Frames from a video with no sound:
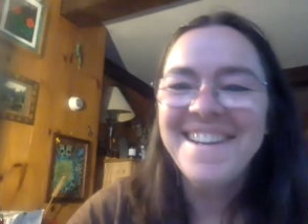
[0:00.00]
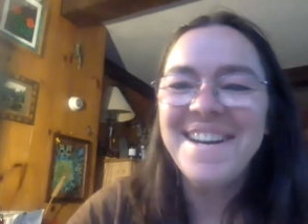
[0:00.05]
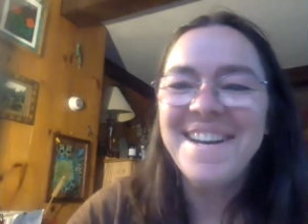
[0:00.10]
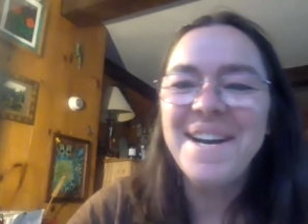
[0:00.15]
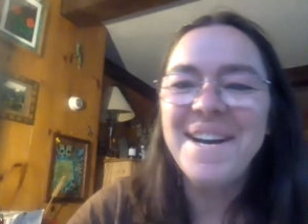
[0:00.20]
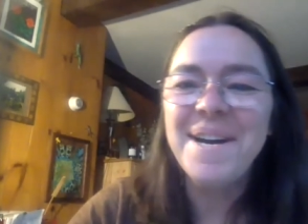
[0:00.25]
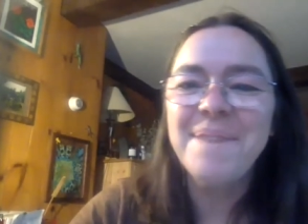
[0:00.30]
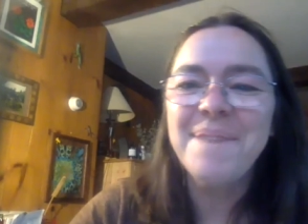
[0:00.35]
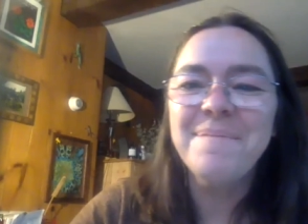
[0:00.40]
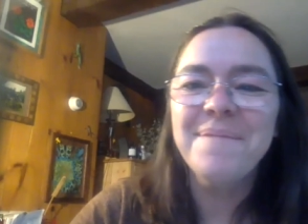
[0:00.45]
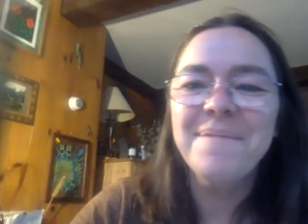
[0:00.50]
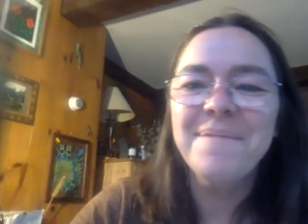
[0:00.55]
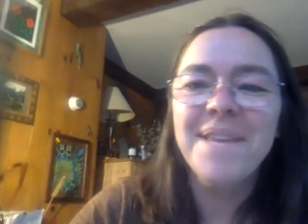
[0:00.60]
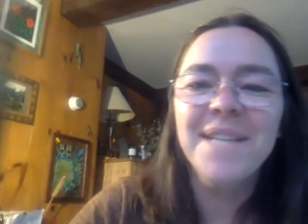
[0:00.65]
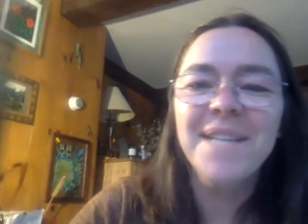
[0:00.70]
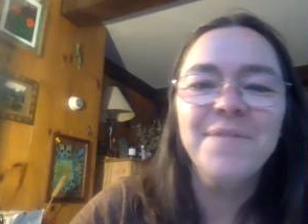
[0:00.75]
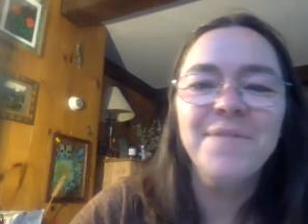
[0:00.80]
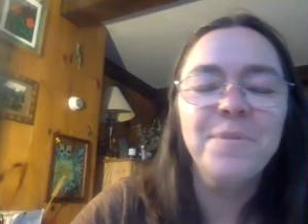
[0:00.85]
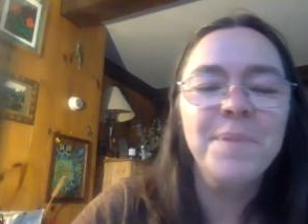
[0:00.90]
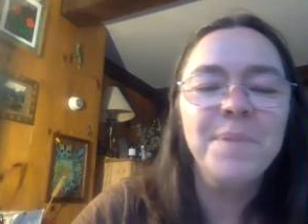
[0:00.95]

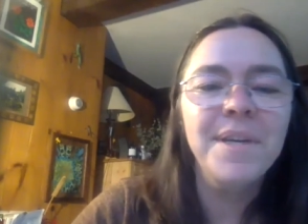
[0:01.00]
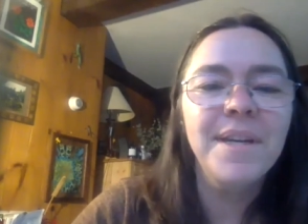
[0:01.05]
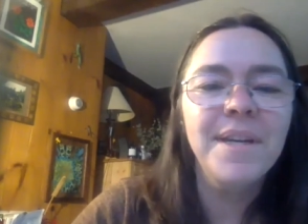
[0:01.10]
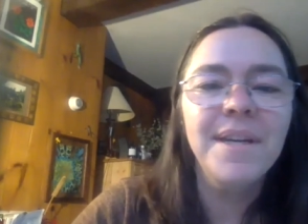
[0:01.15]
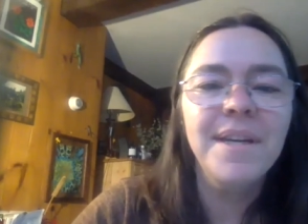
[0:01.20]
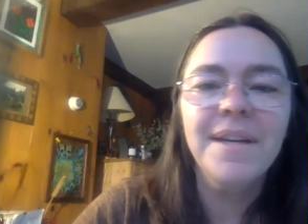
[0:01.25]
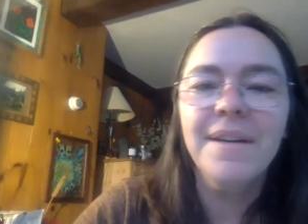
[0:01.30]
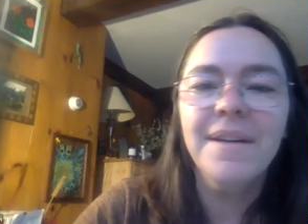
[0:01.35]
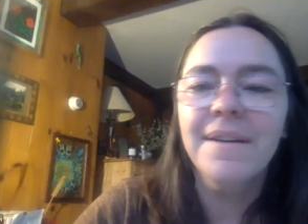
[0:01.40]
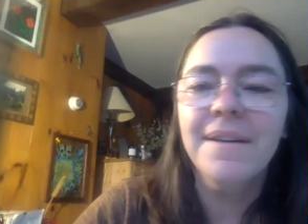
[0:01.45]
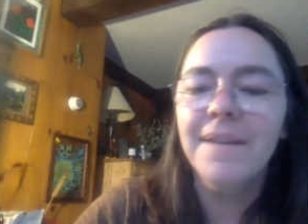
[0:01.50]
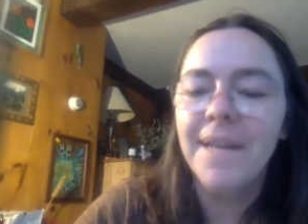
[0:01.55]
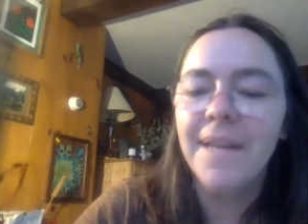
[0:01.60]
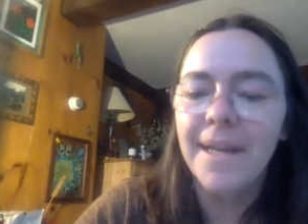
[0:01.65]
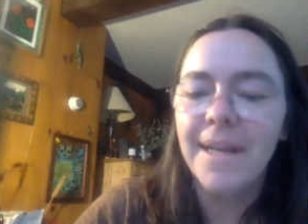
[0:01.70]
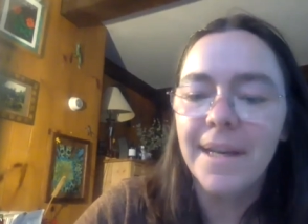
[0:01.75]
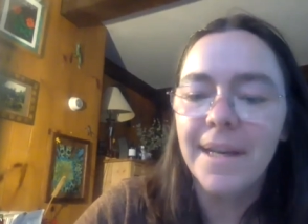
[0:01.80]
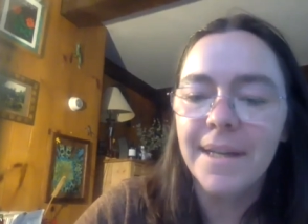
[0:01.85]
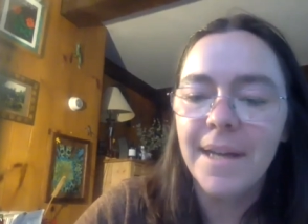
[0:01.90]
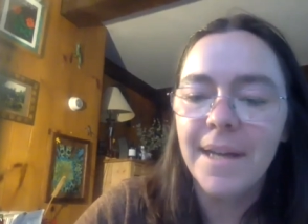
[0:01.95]
Thanks for being here,
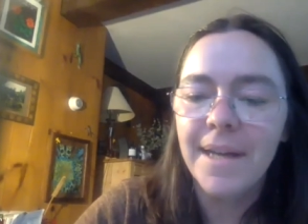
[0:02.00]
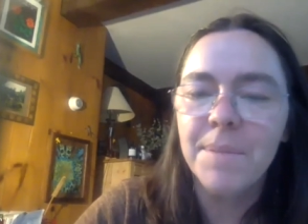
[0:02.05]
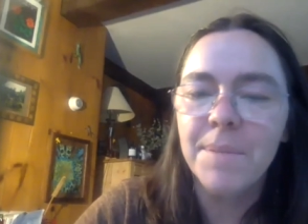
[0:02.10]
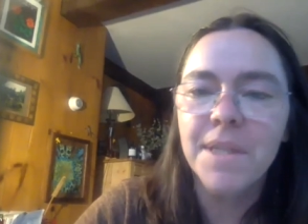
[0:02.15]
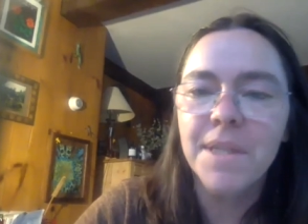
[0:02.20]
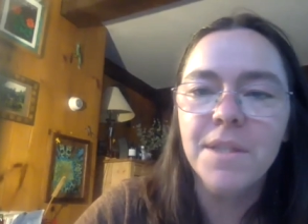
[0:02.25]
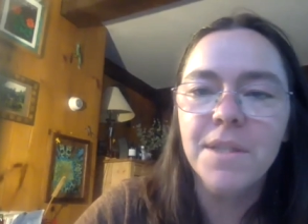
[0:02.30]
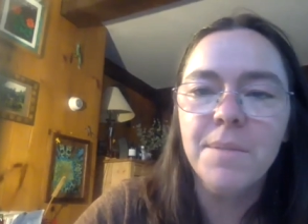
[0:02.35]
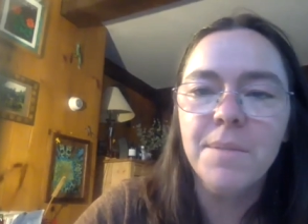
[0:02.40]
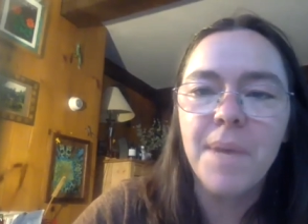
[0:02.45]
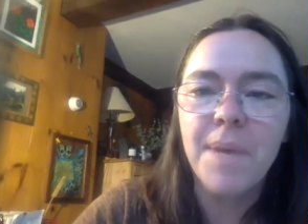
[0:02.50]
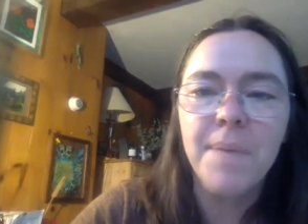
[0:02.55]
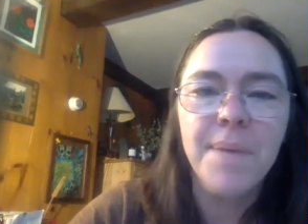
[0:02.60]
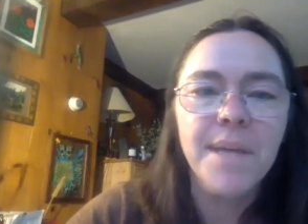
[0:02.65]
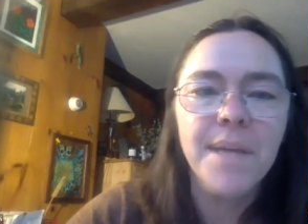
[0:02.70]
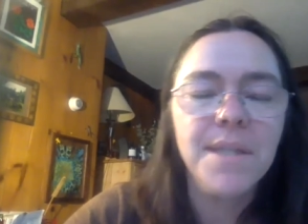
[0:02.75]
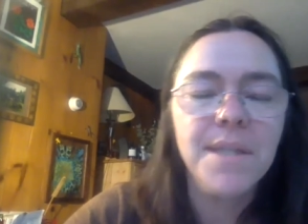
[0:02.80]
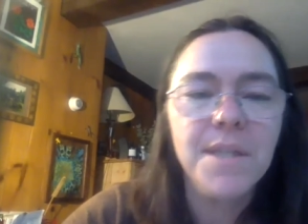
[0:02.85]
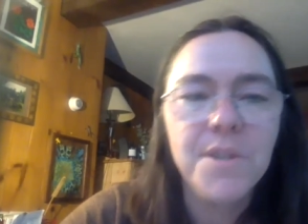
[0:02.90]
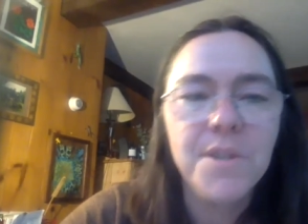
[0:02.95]
and I'm going to do my
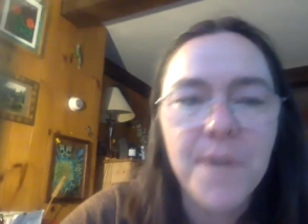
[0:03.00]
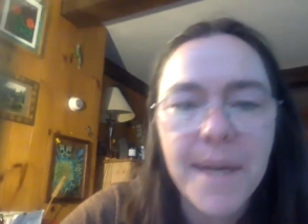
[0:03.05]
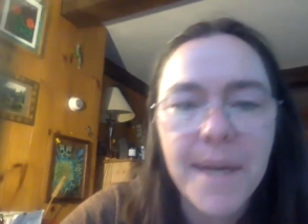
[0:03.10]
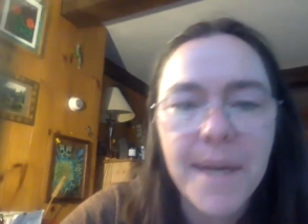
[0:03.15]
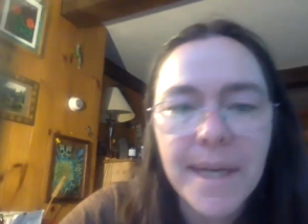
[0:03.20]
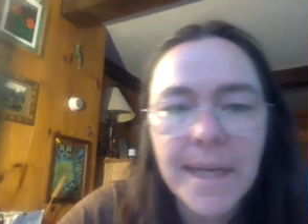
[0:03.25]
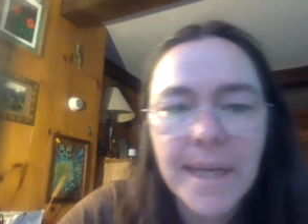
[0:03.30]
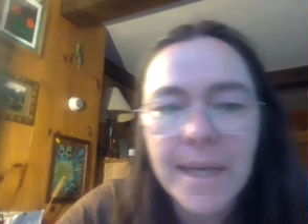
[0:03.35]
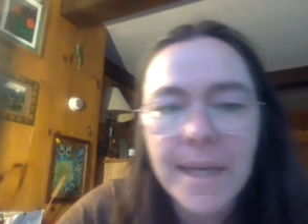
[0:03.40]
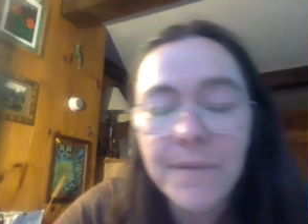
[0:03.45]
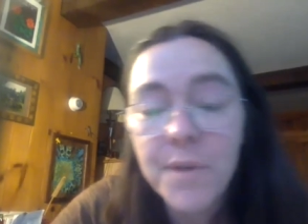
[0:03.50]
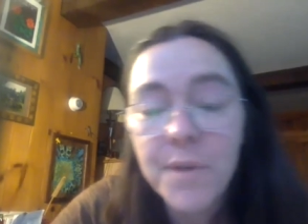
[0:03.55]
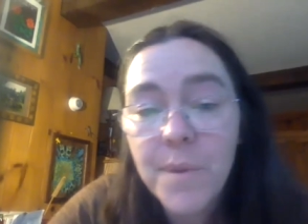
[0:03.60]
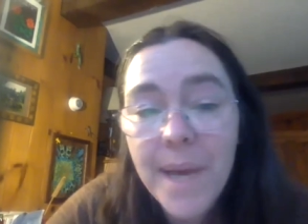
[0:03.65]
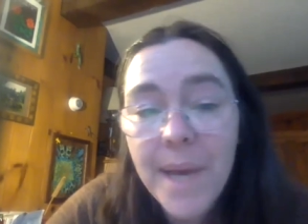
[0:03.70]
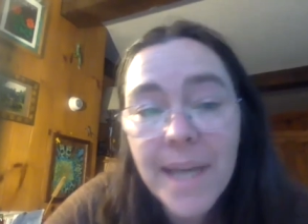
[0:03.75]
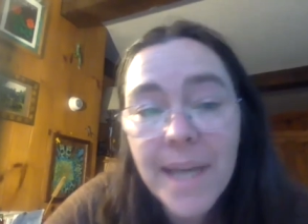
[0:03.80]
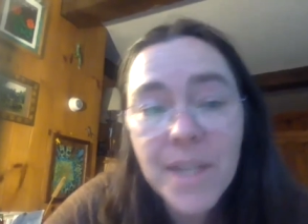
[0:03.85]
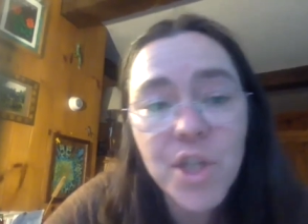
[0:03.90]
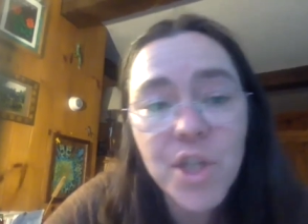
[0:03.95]
best to try and give you
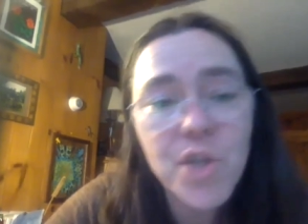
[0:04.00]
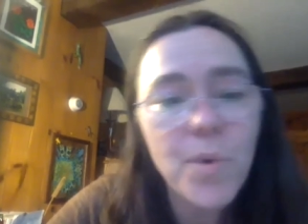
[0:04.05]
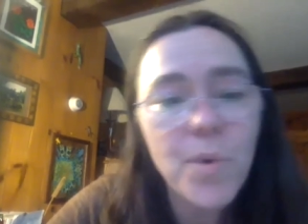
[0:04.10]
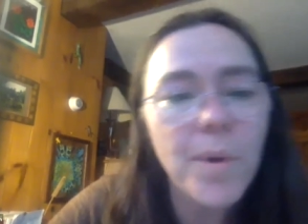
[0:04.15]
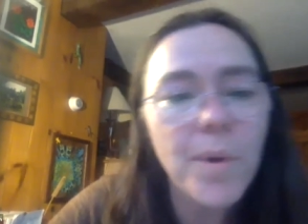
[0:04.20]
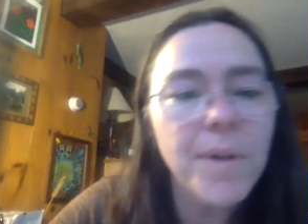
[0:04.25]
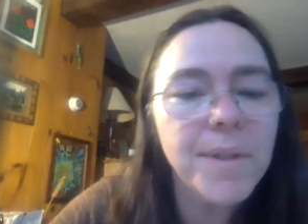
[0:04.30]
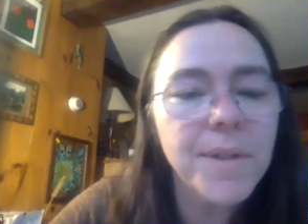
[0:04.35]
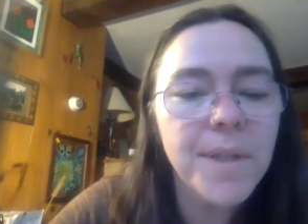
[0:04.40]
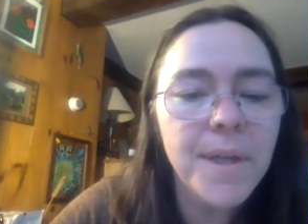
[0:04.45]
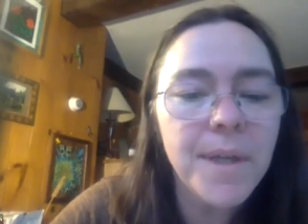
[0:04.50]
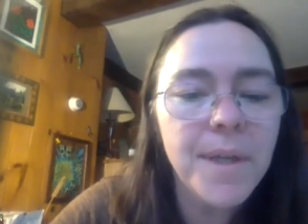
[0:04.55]
a short